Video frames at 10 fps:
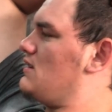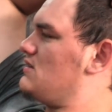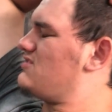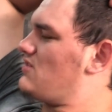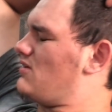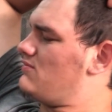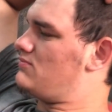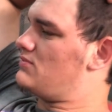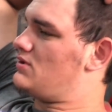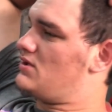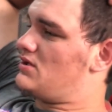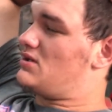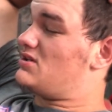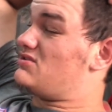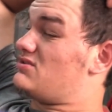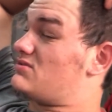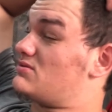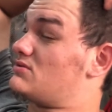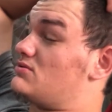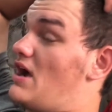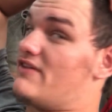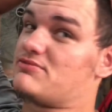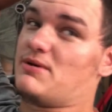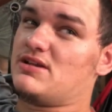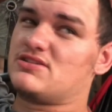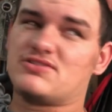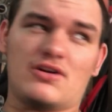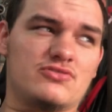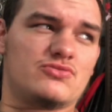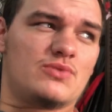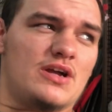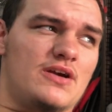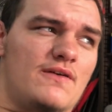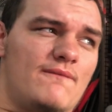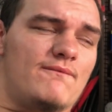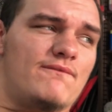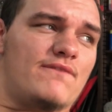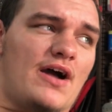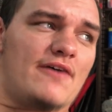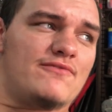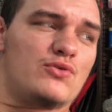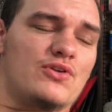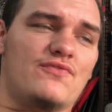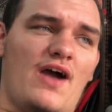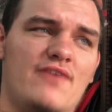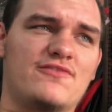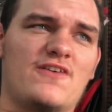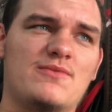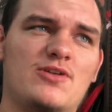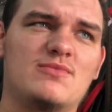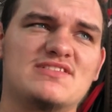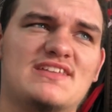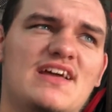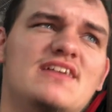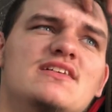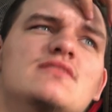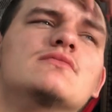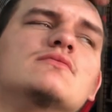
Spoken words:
So, driver's meeting starts around 5:45 if I'm not mistaken.